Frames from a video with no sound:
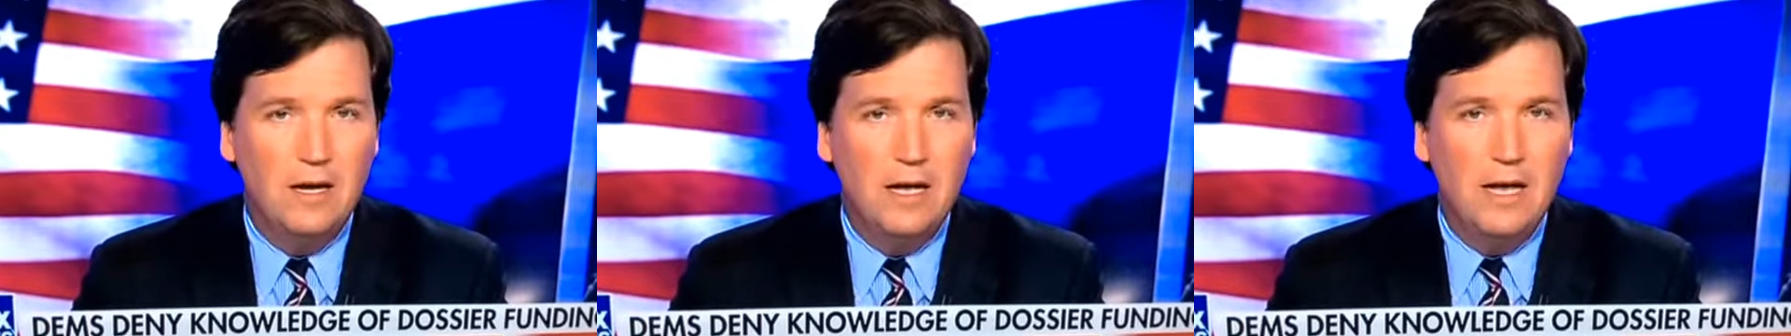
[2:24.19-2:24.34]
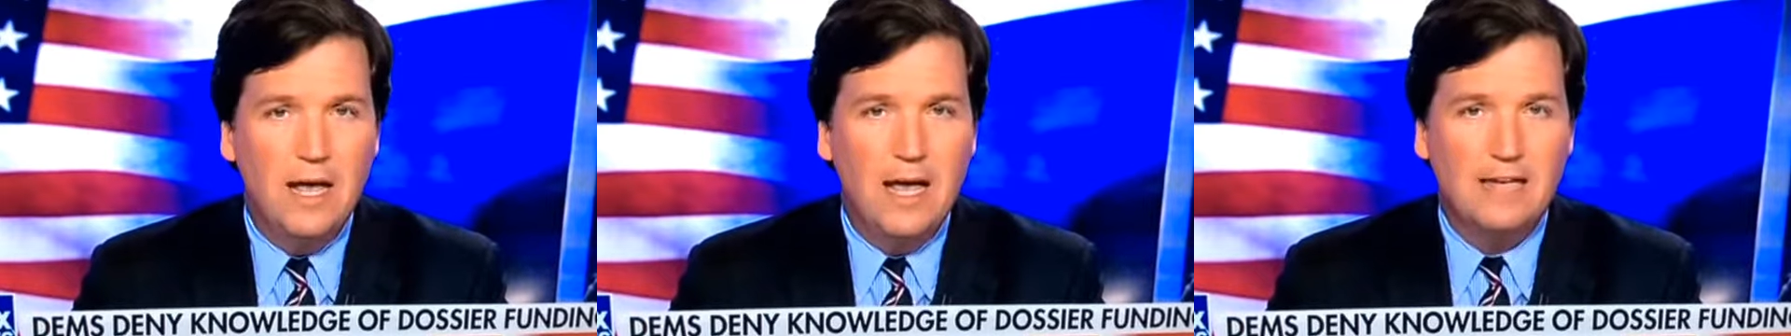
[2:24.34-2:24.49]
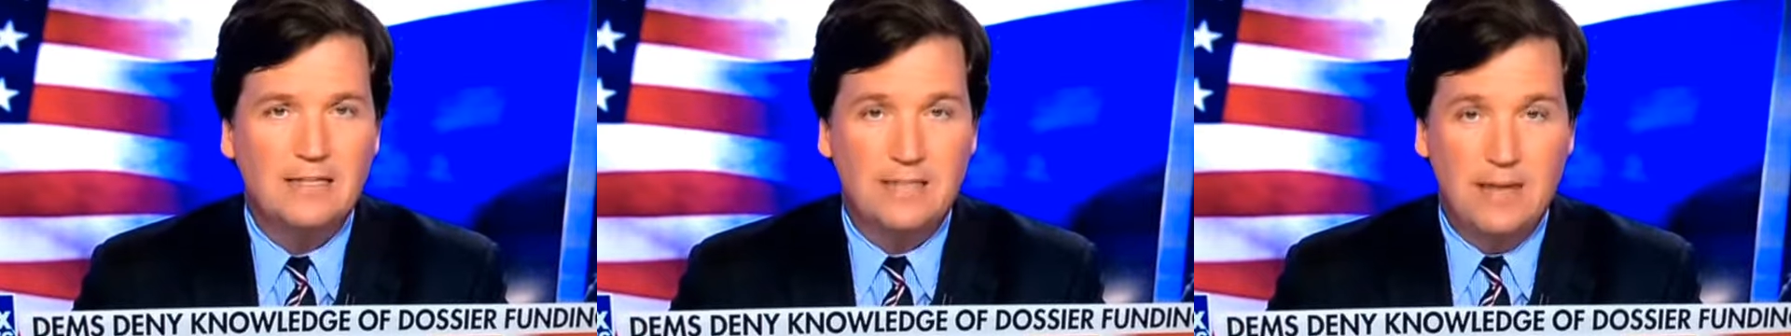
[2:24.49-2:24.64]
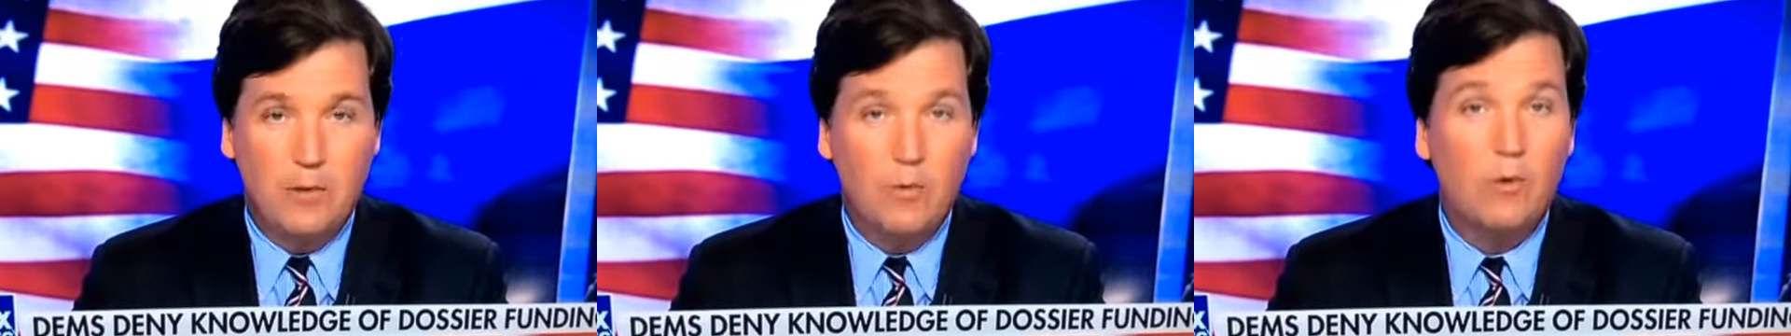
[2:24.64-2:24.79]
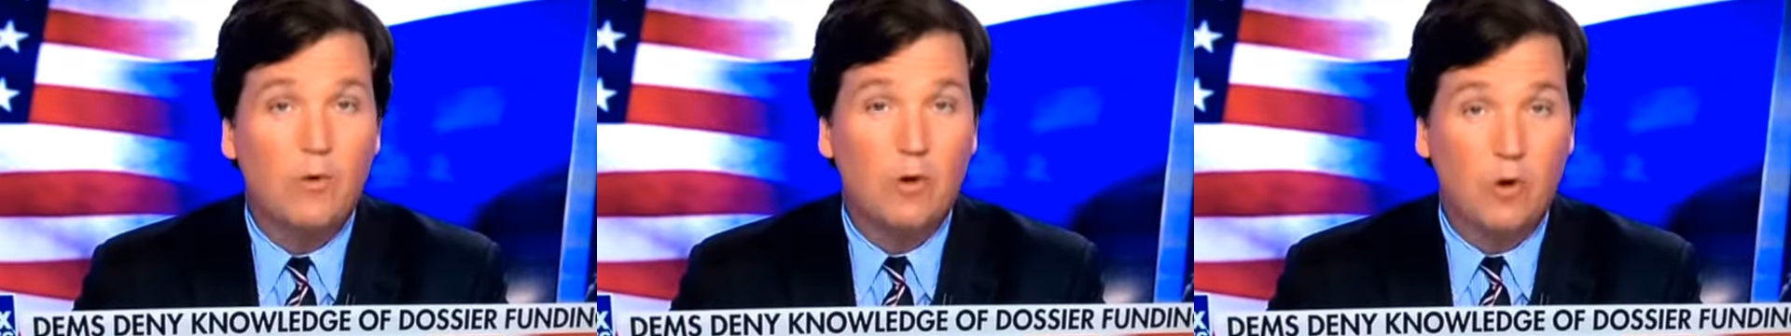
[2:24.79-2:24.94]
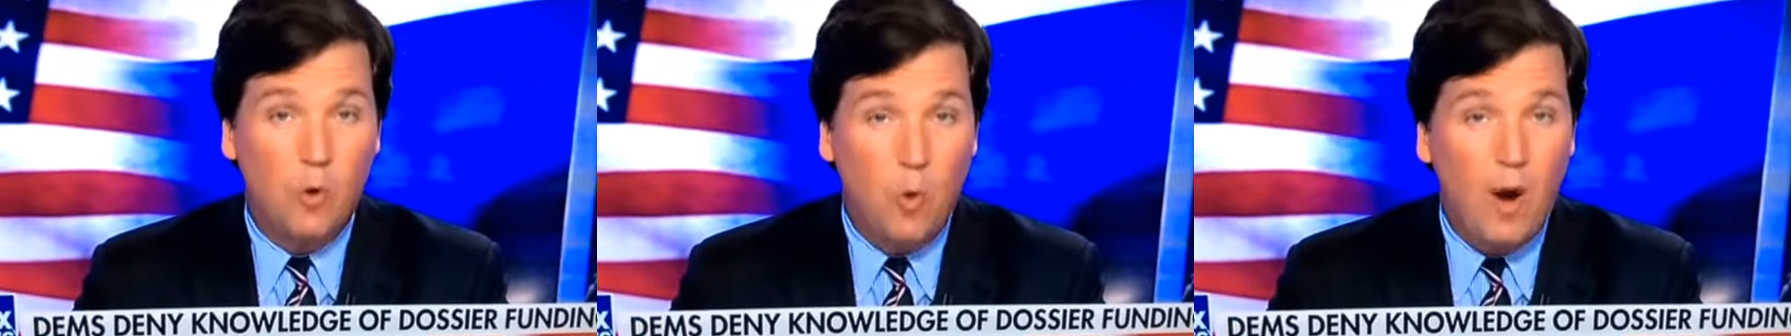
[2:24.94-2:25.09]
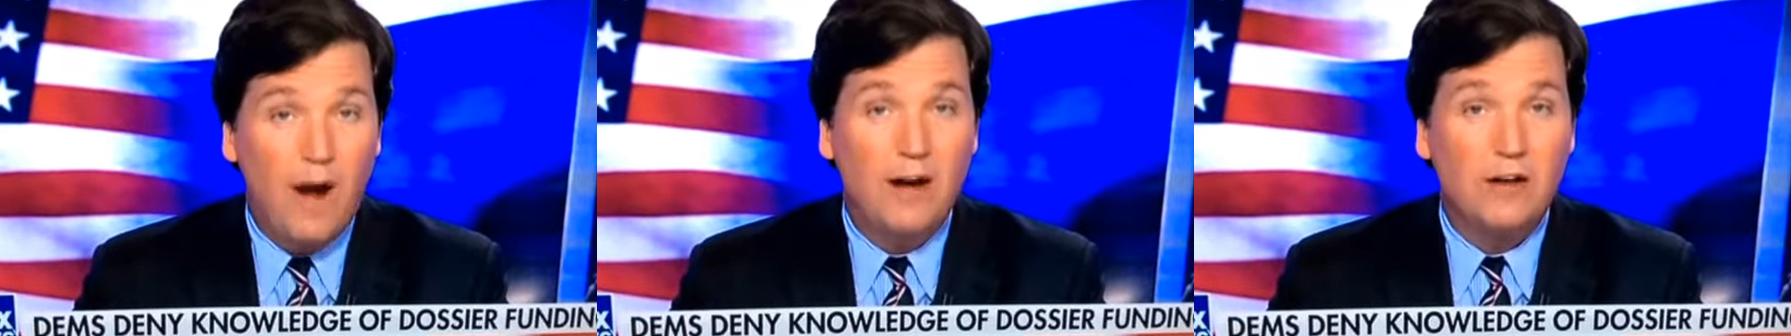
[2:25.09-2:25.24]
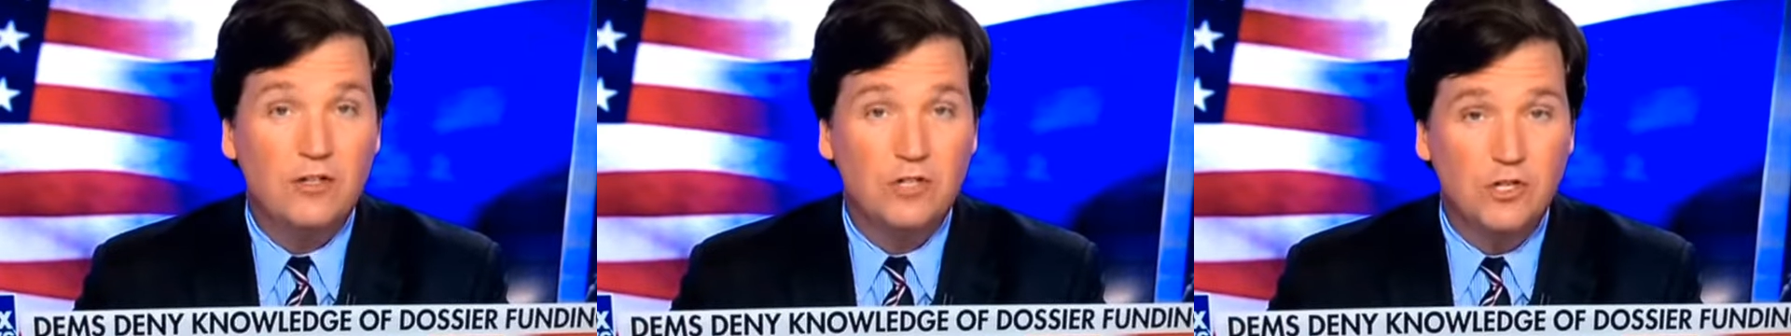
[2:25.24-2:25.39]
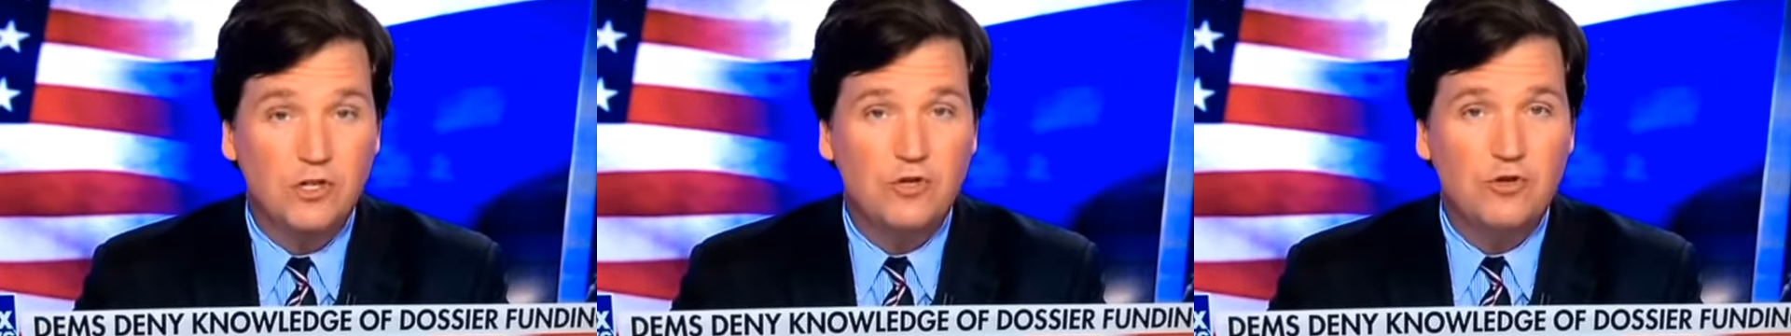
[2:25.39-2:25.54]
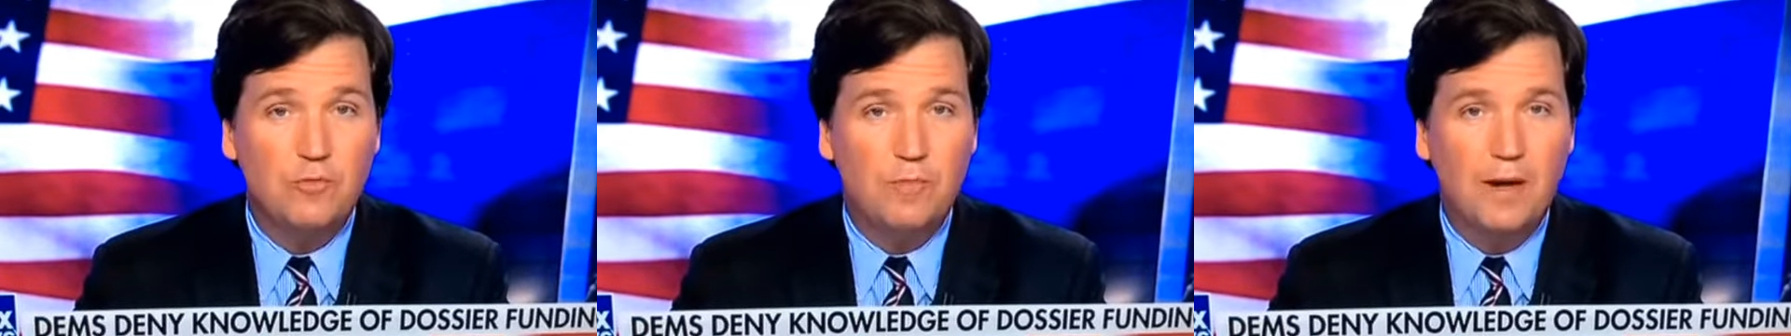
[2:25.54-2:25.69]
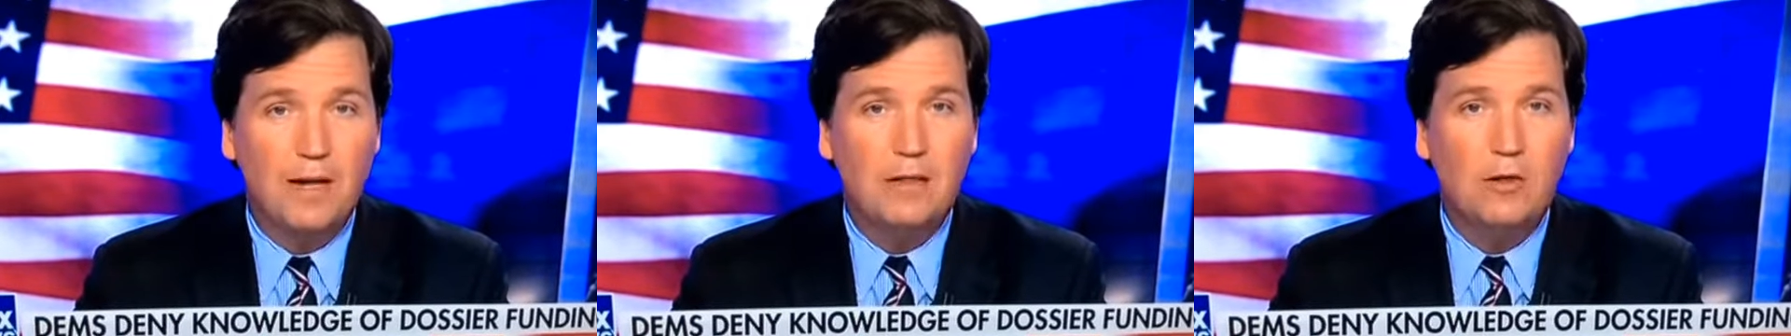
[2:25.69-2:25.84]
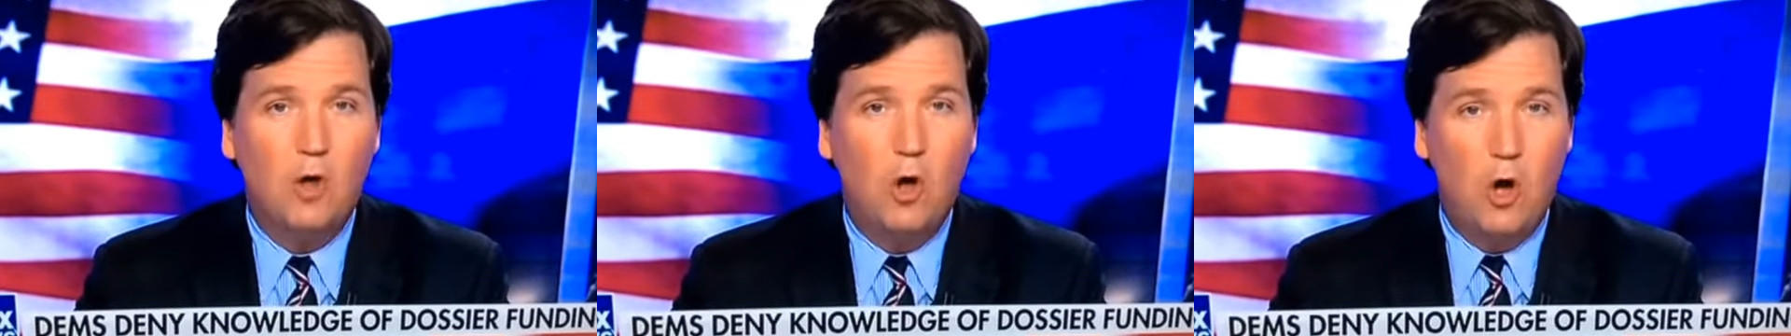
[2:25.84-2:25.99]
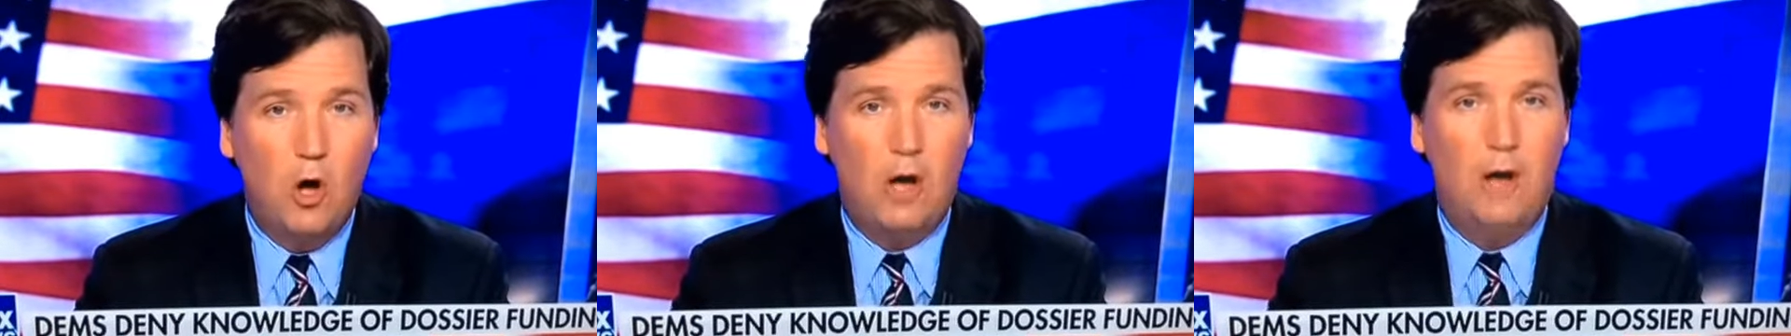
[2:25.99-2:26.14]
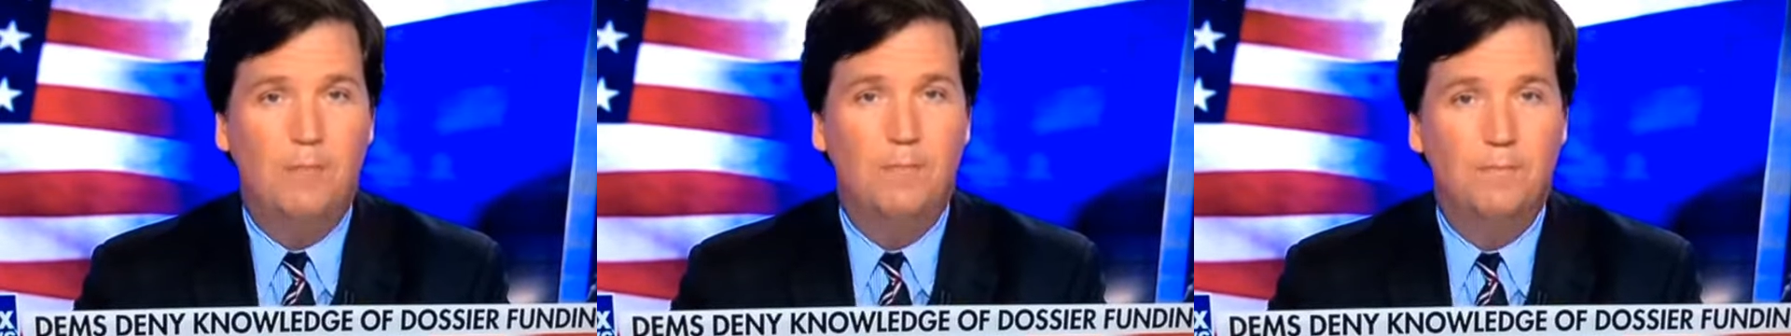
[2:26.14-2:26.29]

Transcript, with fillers: as they were required to do by law